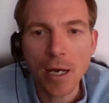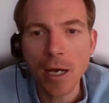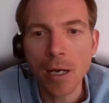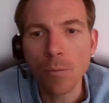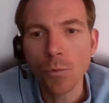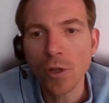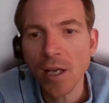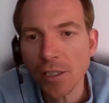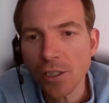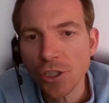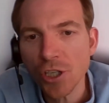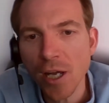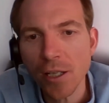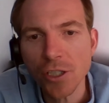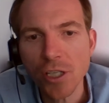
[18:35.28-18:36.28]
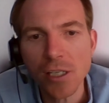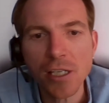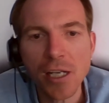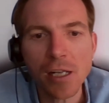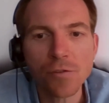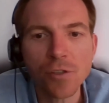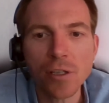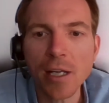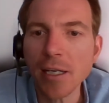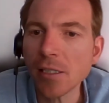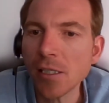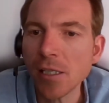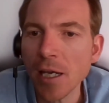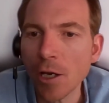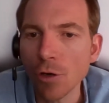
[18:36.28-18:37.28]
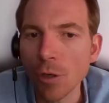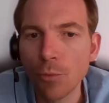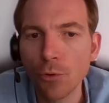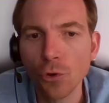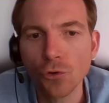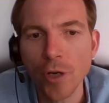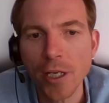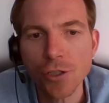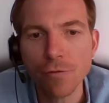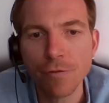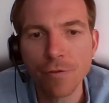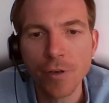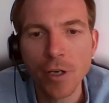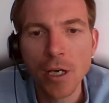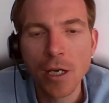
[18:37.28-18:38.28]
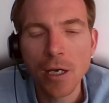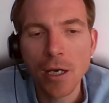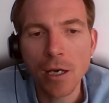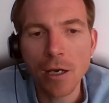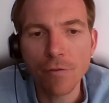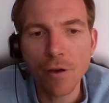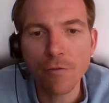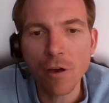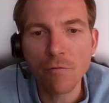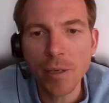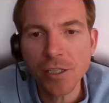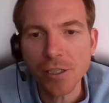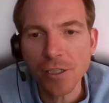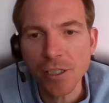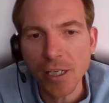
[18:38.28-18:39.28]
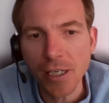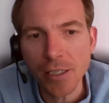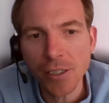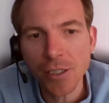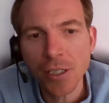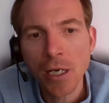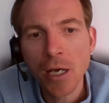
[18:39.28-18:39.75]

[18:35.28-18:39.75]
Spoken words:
We like to challenge ourselves and like to take on a broad range of businesses.